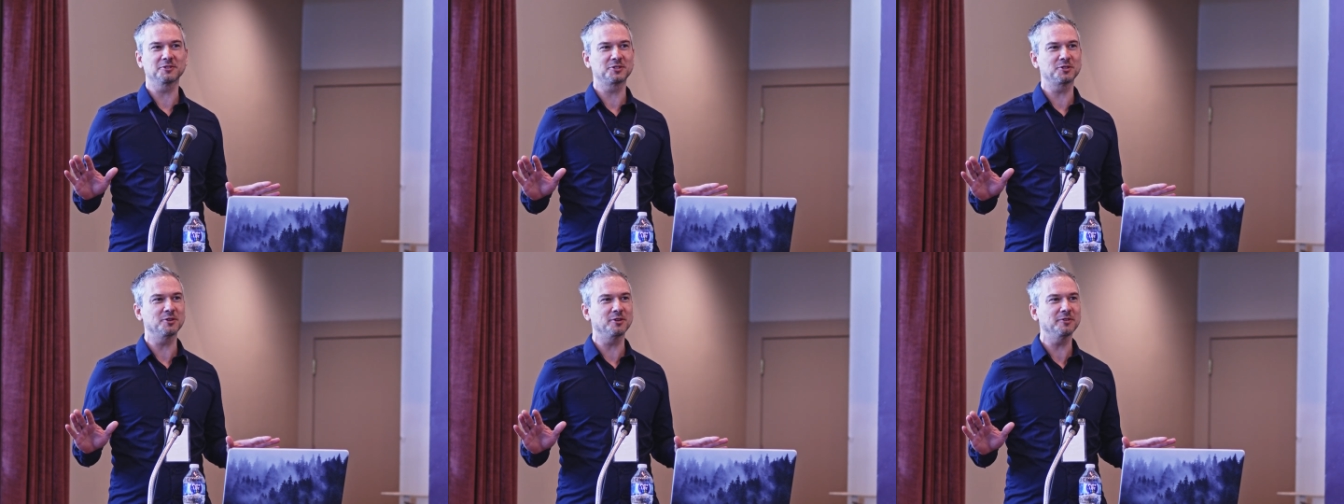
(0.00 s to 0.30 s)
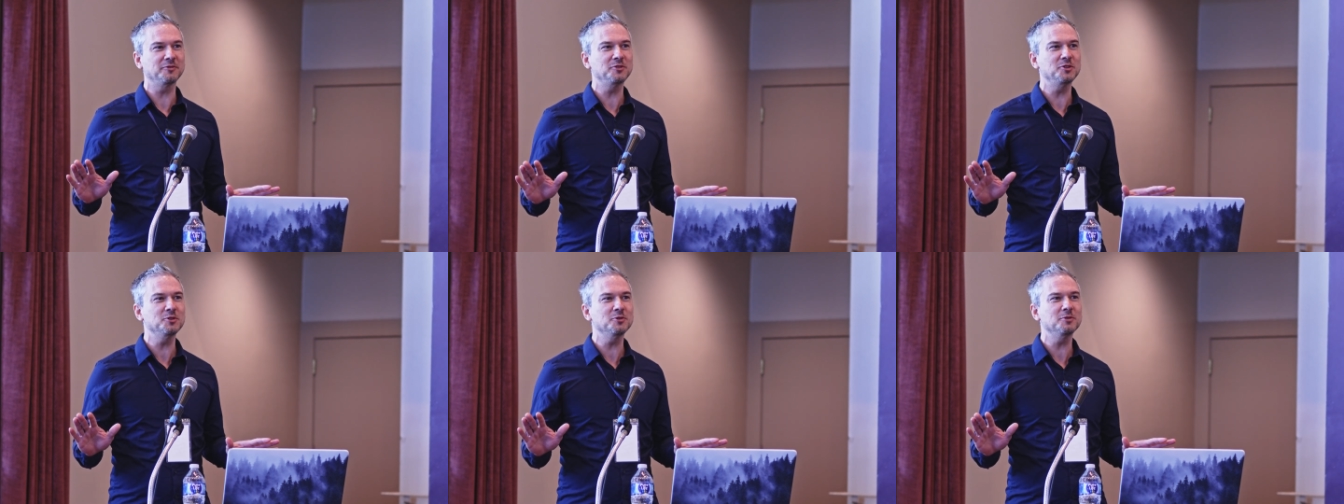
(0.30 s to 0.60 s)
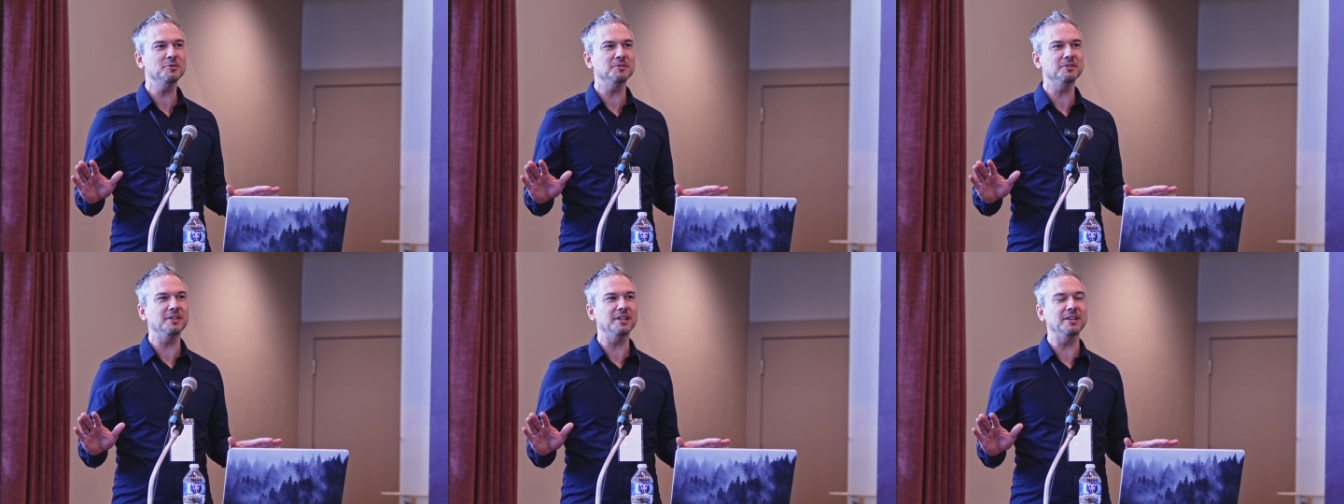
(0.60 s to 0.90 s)
So if
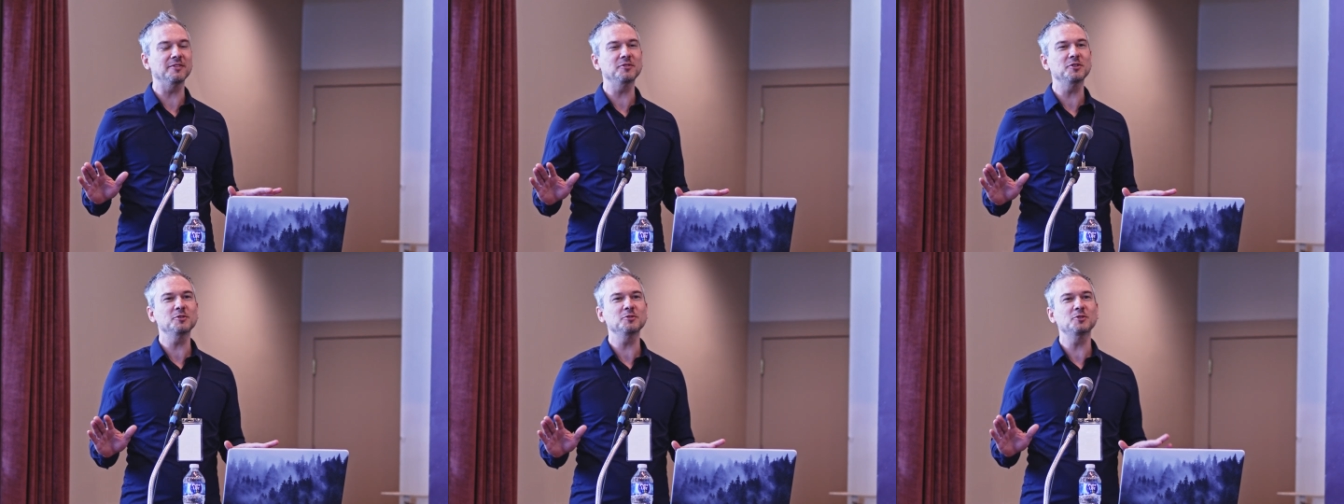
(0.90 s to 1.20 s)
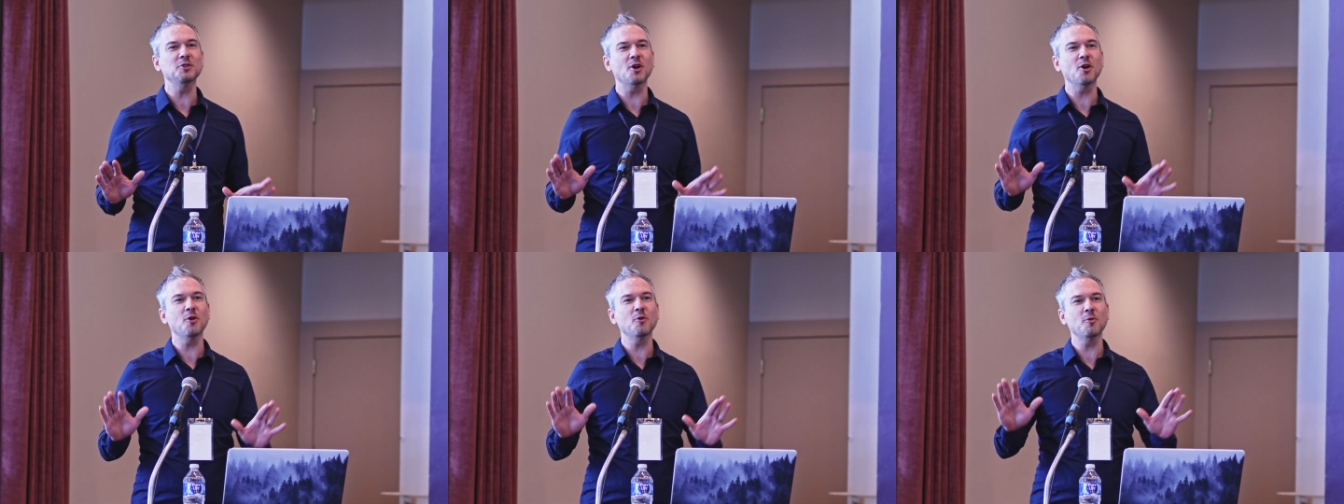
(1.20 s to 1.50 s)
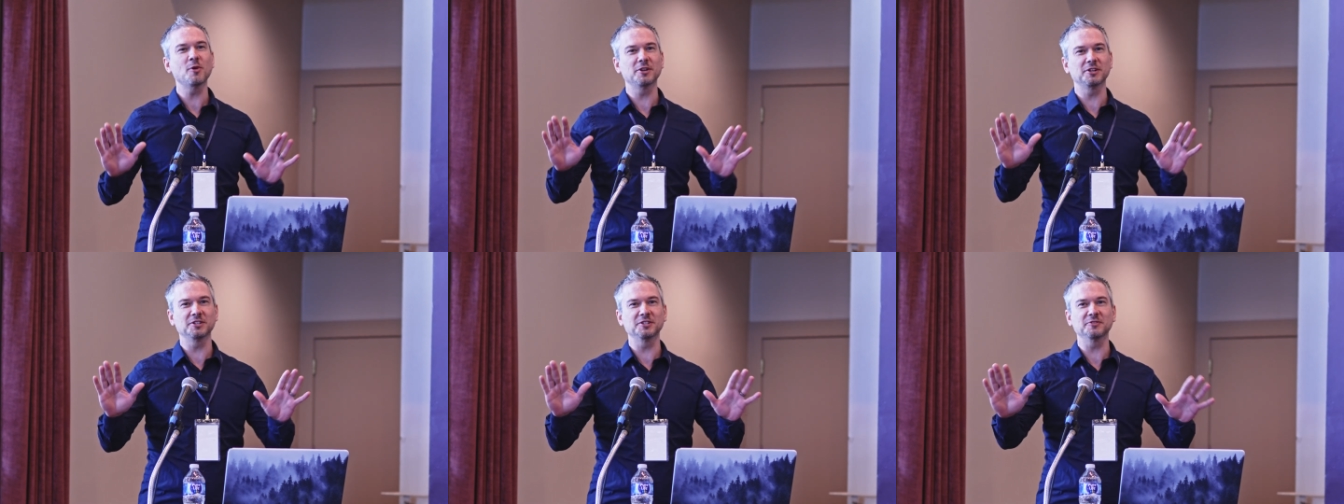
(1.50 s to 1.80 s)
you if you know
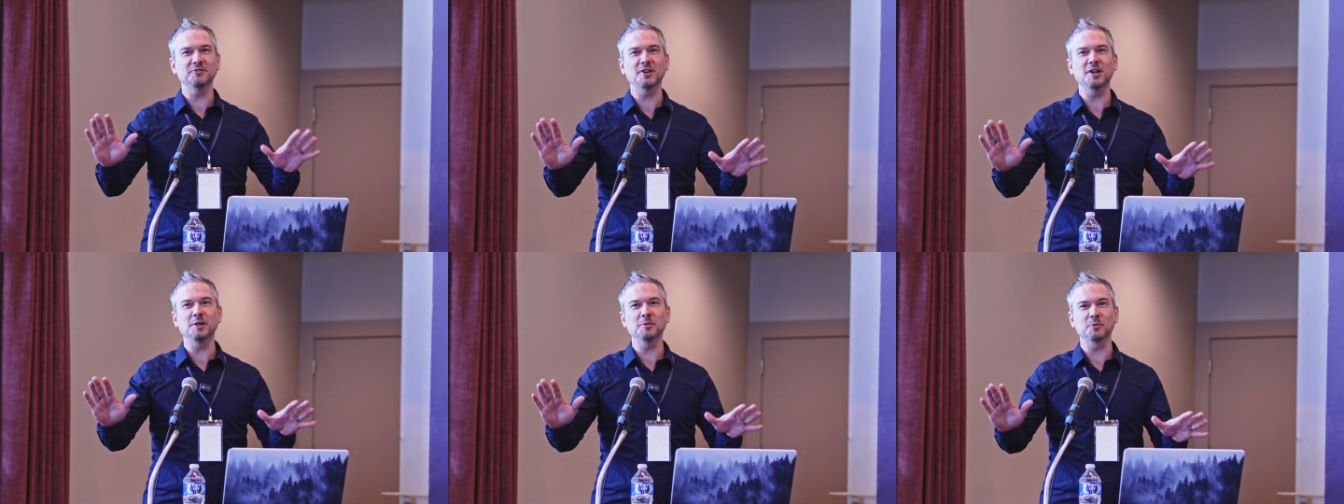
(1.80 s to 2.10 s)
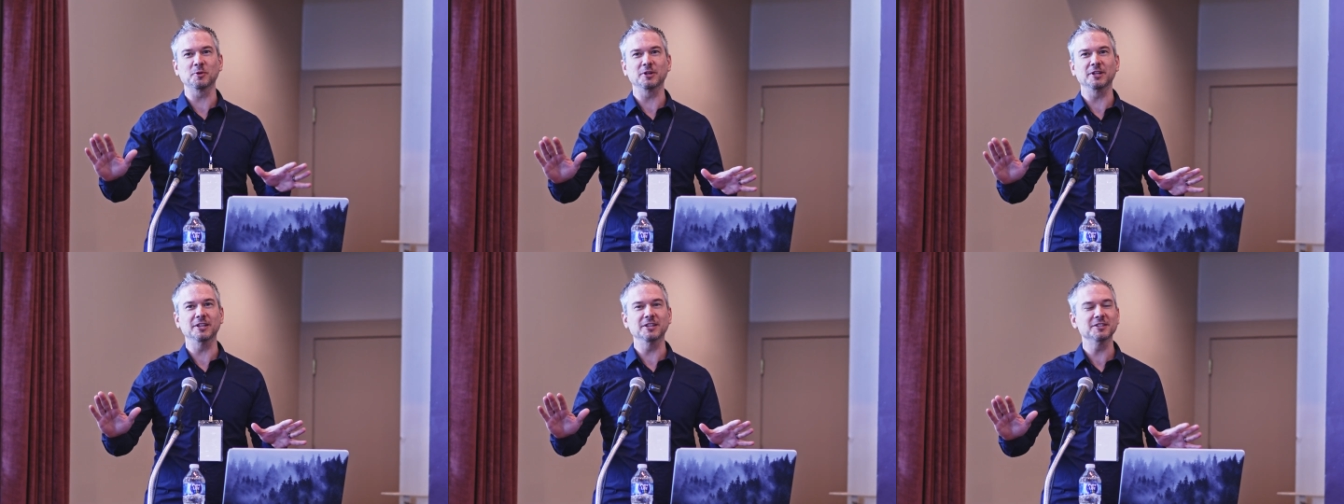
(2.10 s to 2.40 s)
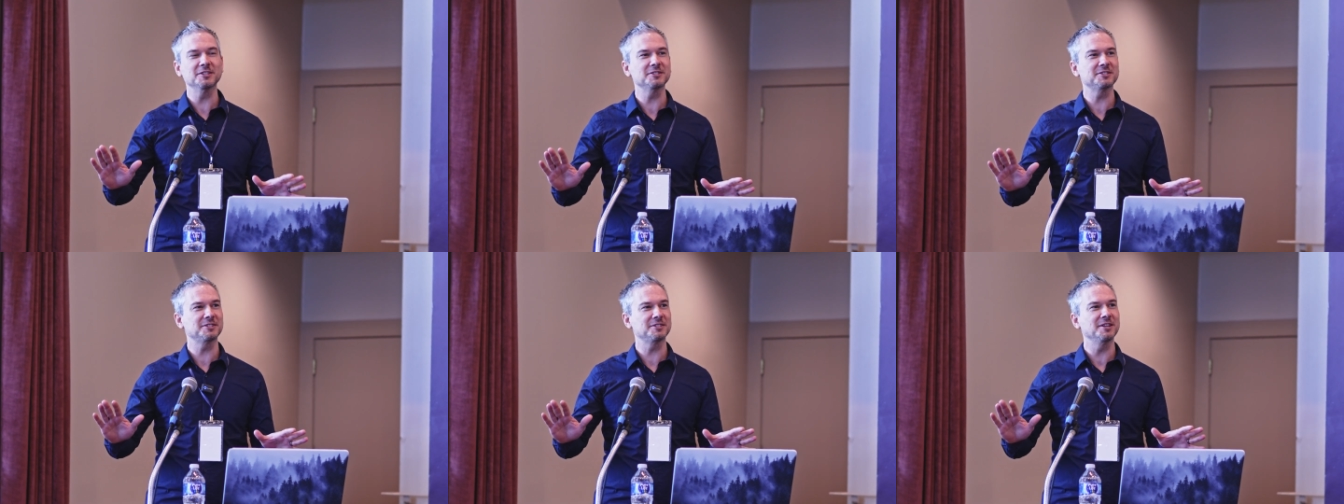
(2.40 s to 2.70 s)
what a developer
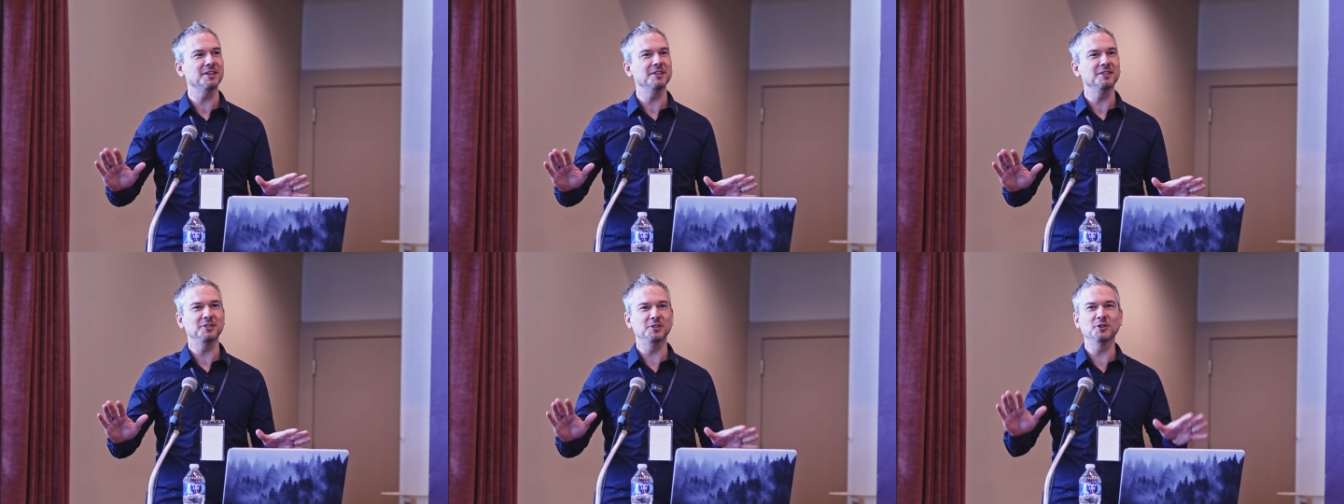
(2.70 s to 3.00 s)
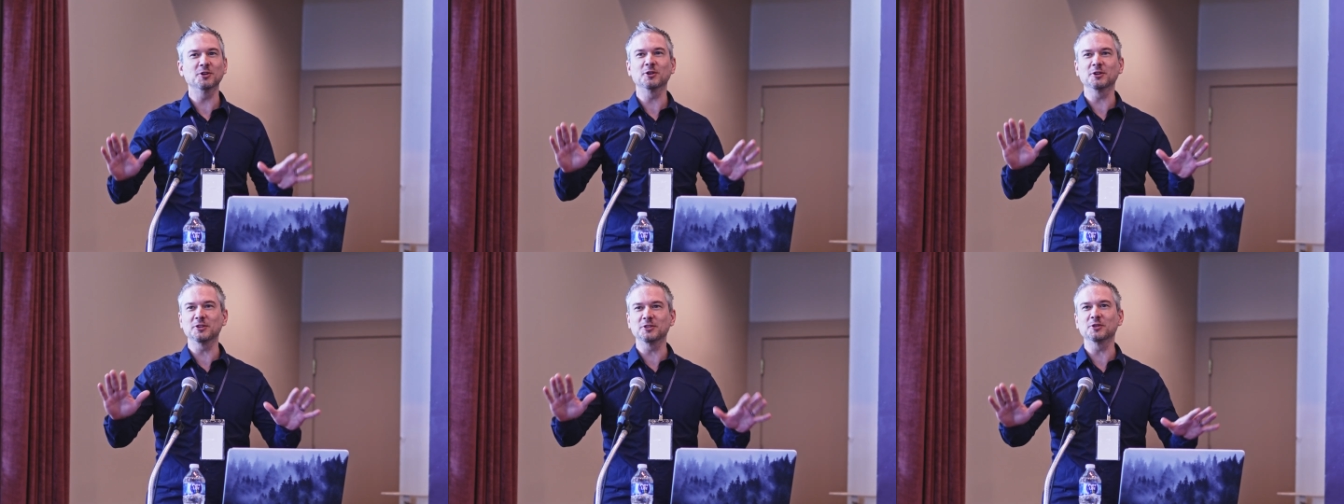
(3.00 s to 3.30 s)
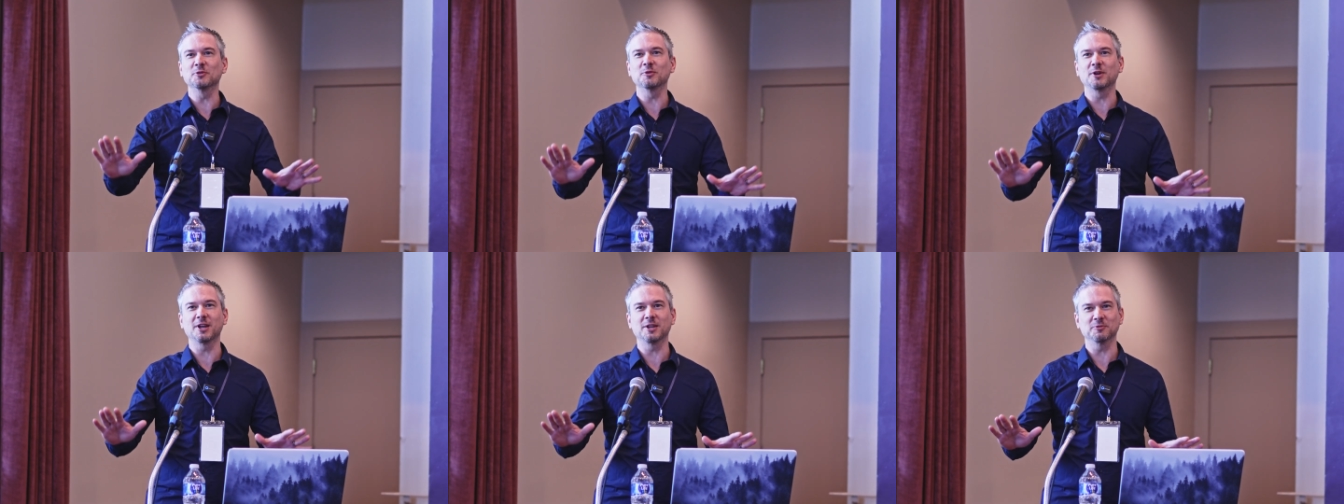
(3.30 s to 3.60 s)
is, you're in
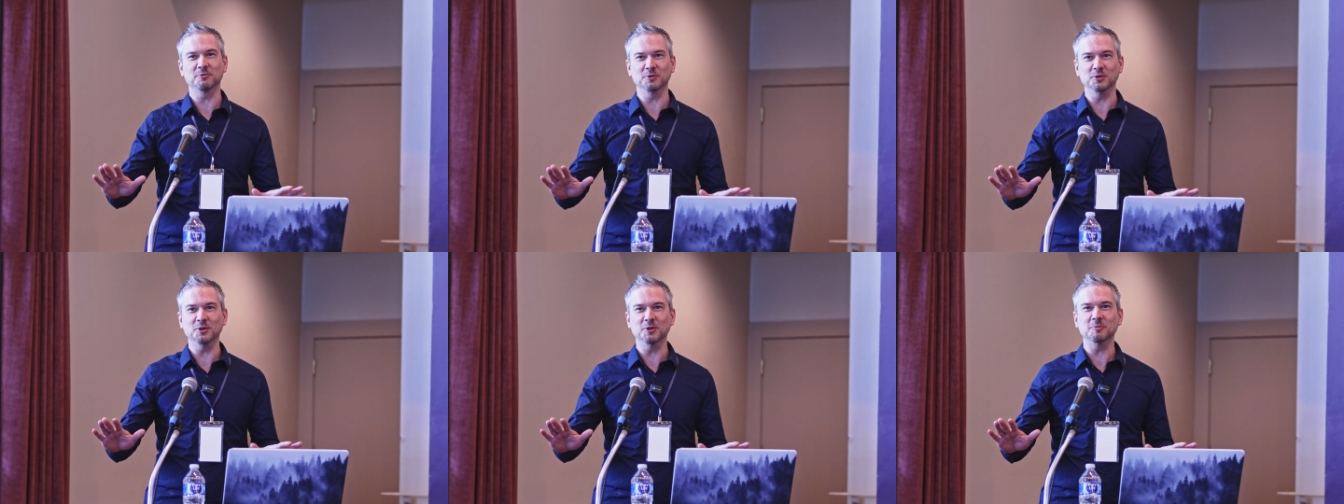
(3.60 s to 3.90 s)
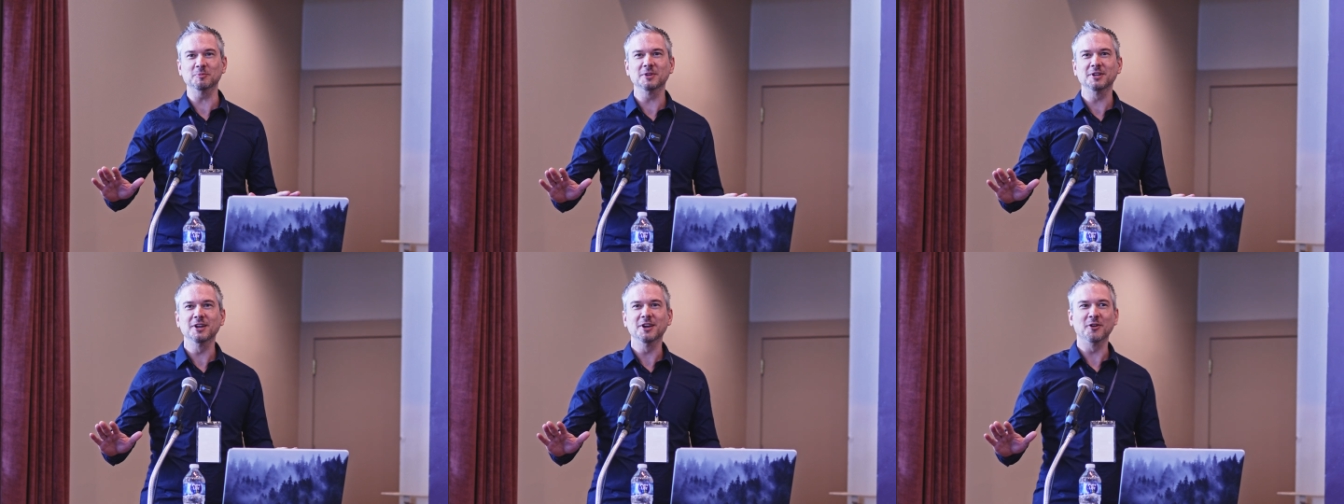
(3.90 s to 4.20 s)
the right room.